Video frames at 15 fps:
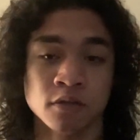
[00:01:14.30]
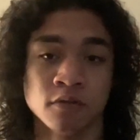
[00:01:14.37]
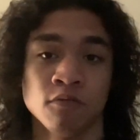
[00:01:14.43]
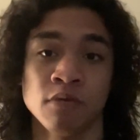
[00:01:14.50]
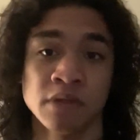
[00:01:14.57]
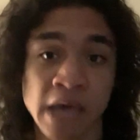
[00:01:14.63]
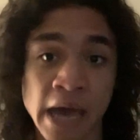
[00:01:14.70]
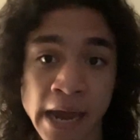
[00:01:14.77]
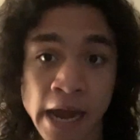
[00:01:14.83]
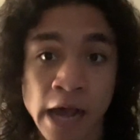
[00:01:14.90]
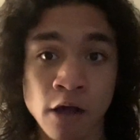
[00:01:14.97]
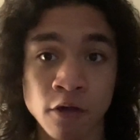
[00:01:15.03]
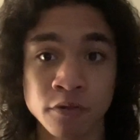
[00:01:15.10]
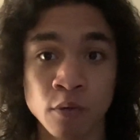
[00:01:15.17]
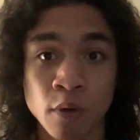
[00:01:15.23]
With that
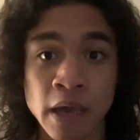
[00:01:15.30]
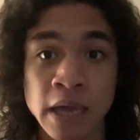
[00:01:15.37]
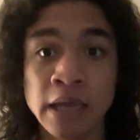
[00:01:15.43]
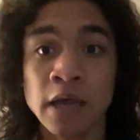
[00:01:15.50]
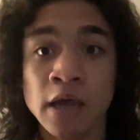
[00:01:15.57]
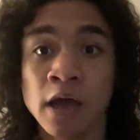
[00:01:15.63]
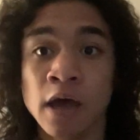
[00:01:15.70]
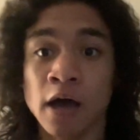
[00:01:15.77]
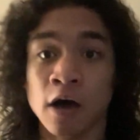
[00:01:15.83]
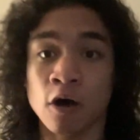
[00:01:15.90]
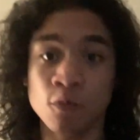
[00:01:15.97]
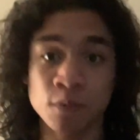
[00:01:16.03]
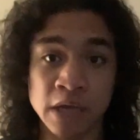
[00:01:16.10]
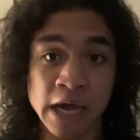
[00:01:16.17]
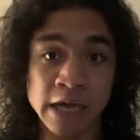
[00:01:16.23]
out of the way,
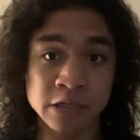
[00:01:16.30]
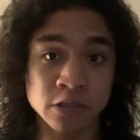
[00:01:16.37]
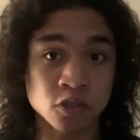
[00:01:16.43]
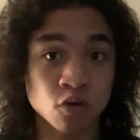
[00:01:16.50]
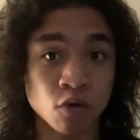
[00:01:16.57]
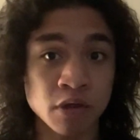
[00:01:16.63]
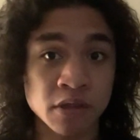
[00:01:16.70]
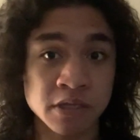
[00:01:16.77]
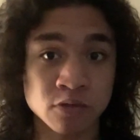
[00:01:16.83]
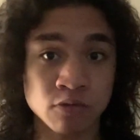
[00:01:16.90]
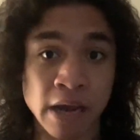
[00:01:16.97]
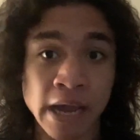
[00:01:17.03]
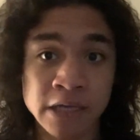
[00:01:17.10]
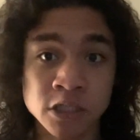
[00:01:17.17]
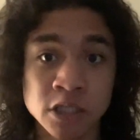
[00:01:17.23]
hope you guys enjoy these
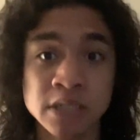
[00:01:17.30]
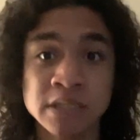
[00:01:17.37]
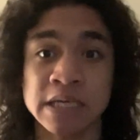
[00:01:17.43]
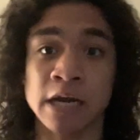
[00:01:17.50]
reactions,